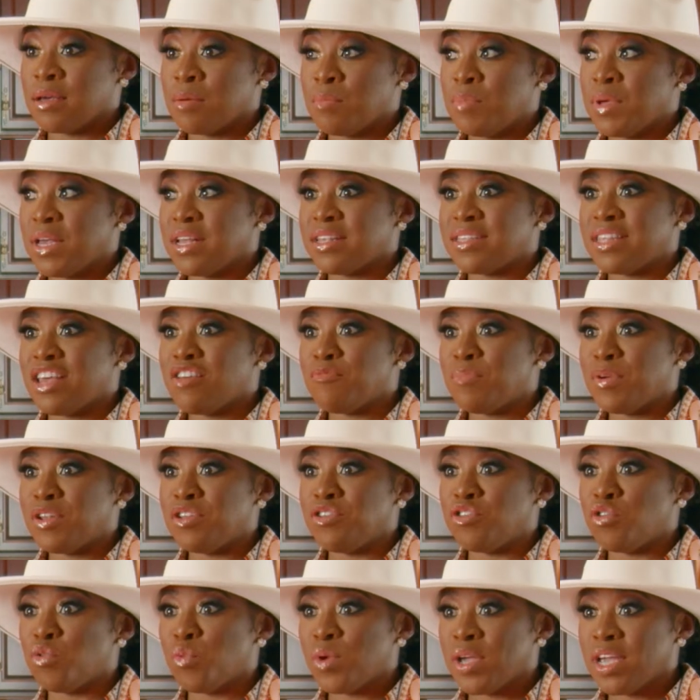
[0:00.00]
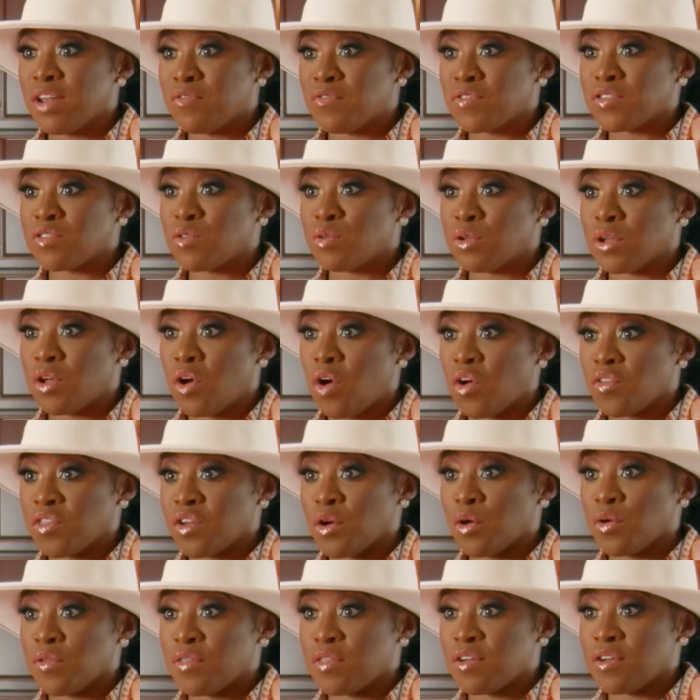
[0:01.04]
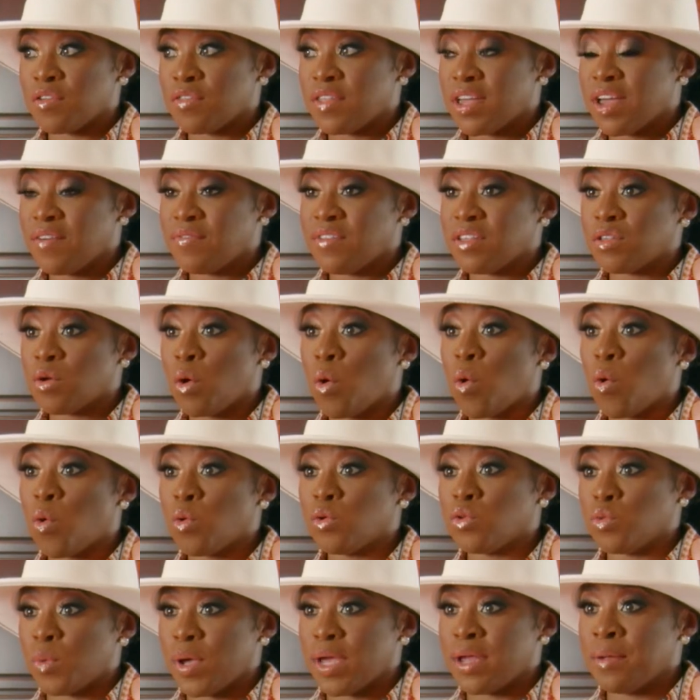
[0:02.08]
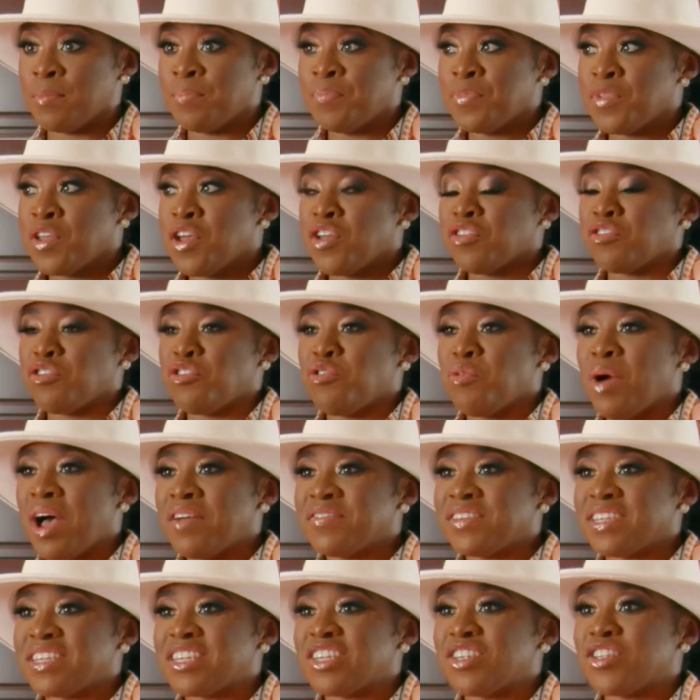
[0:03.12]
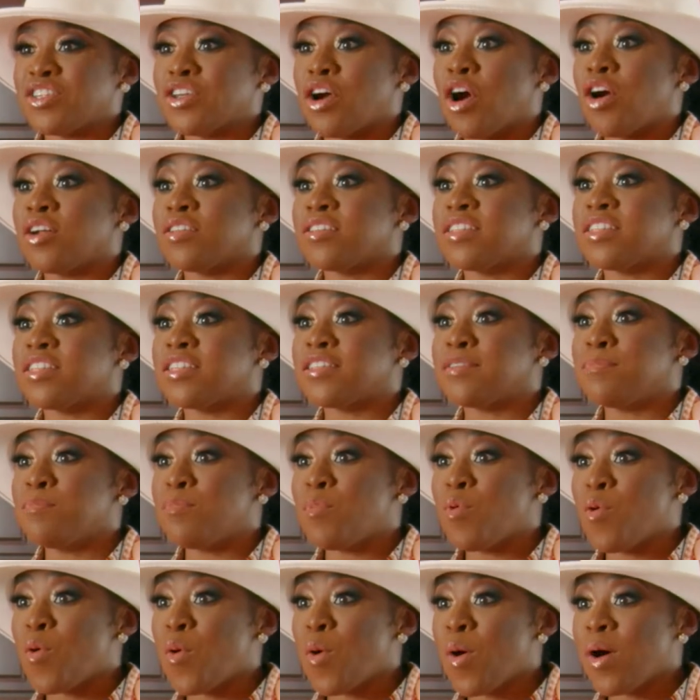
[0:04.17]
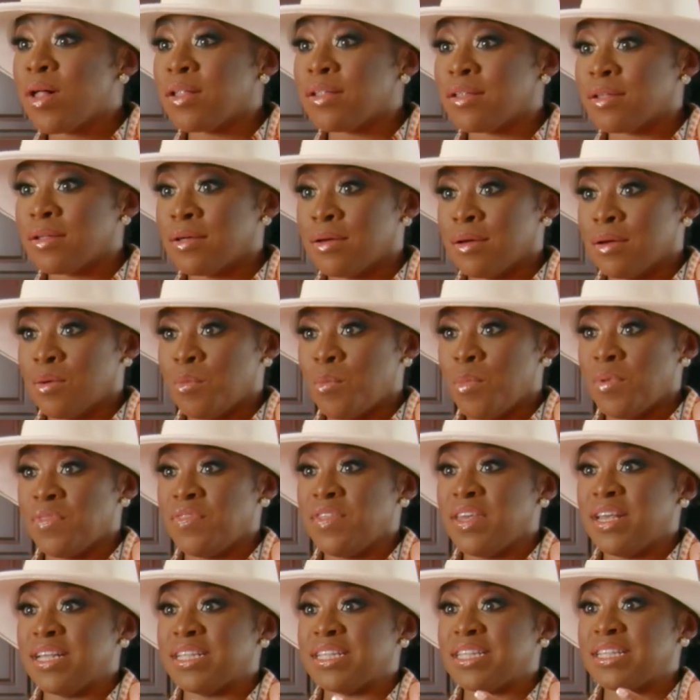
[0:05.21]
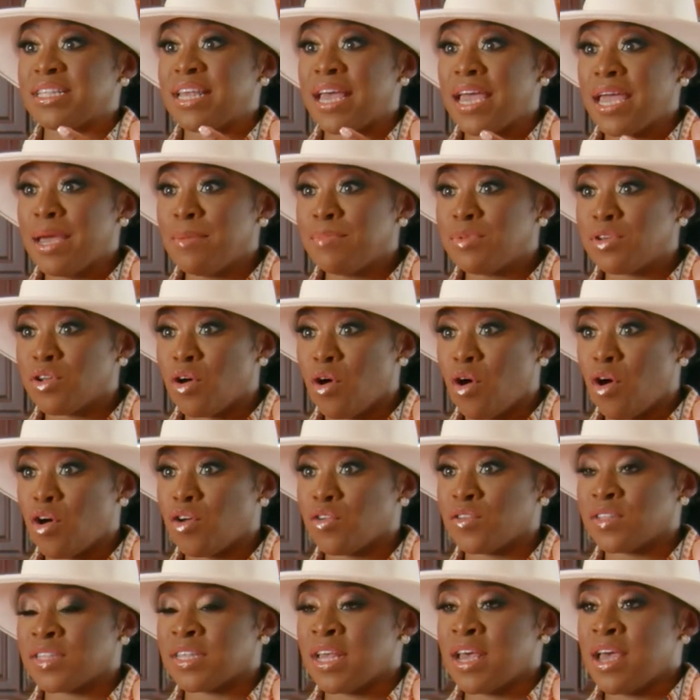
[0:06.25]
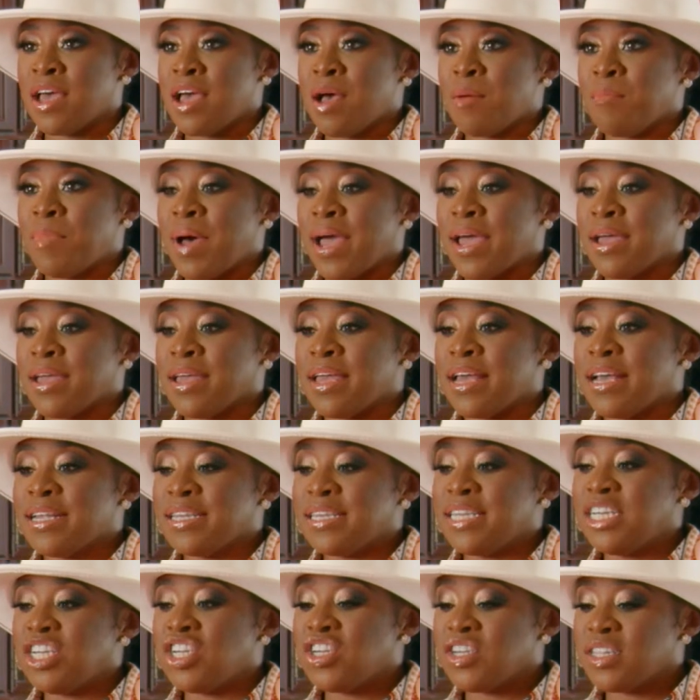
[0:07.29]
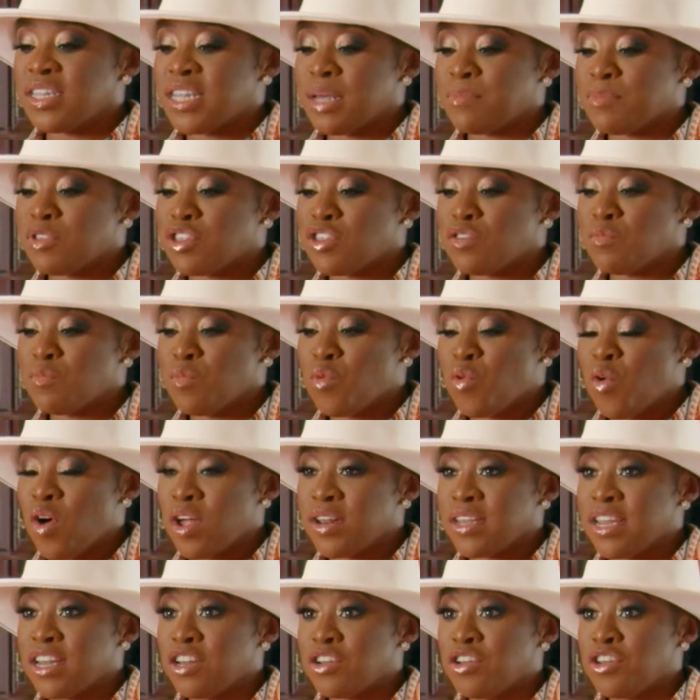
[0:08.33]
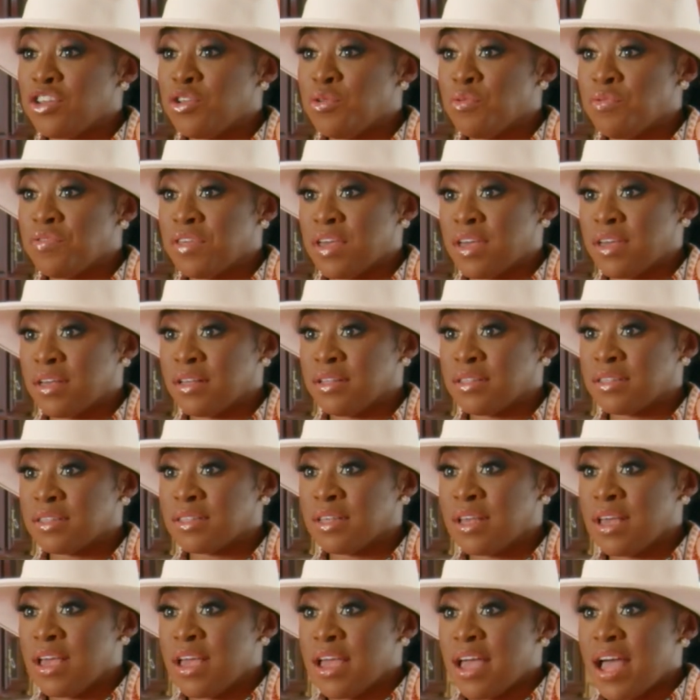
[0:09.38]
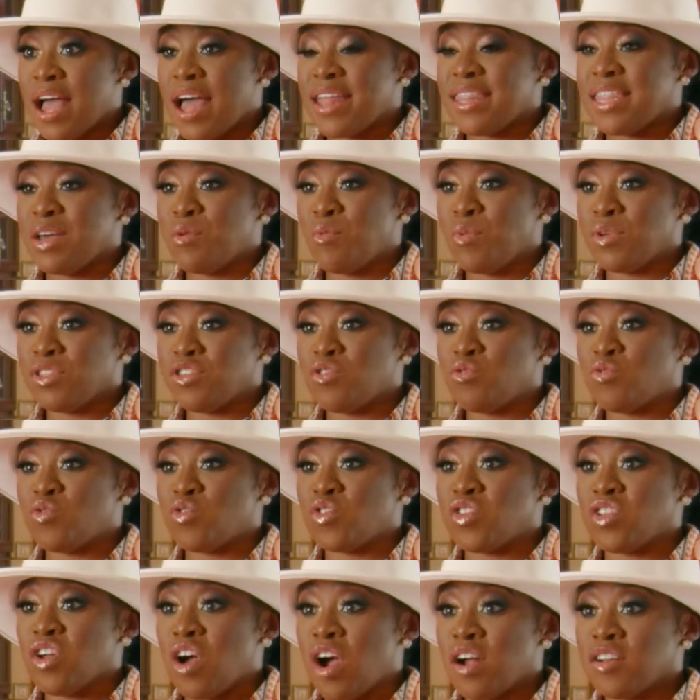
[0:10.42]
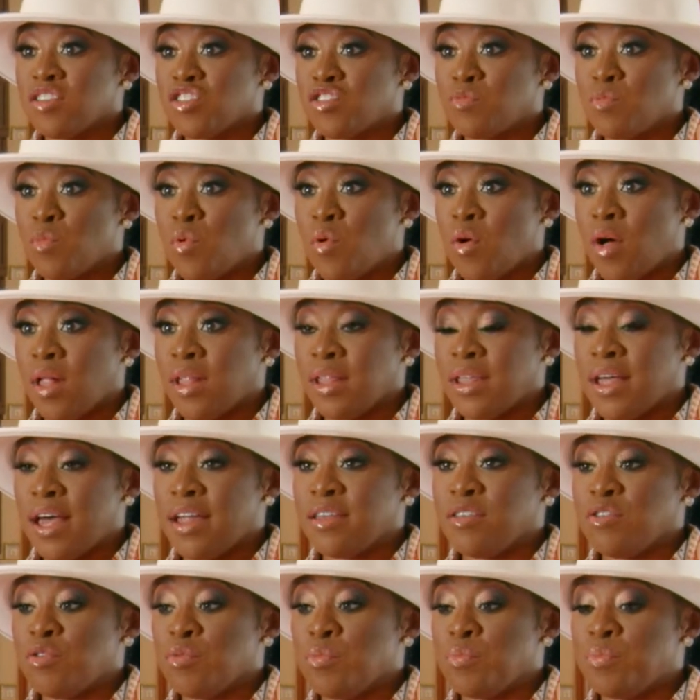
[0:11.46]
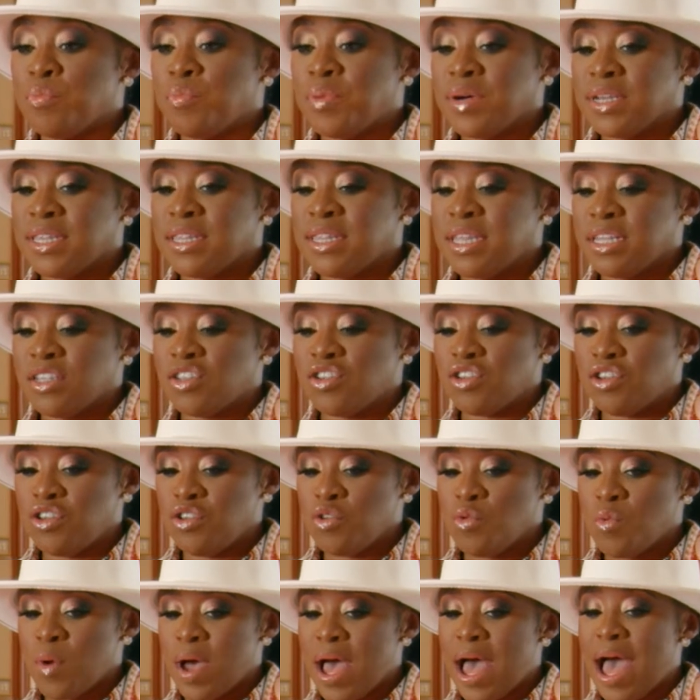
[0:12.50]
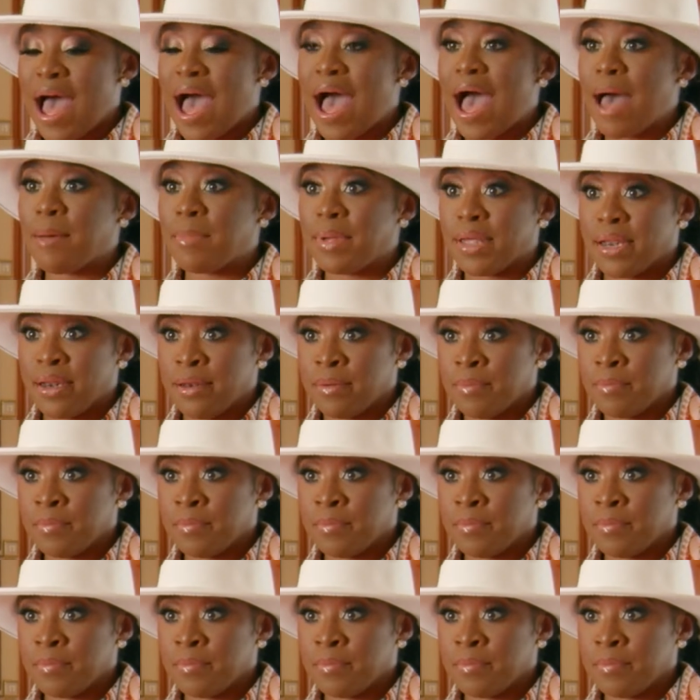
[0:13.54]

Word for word: because they've been doing it for so long. They have these old ways. So you have to start small with these same dogs by teaching them small little new things. And then once you start small and you put this new habit